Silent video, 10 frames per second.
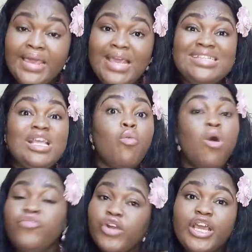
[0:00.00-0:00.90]
is the
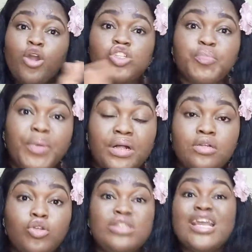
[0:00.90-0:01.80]
one for the gospel,
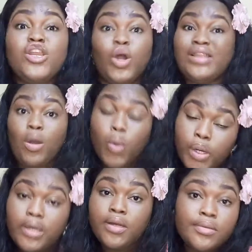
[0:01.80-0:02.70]
not any other one.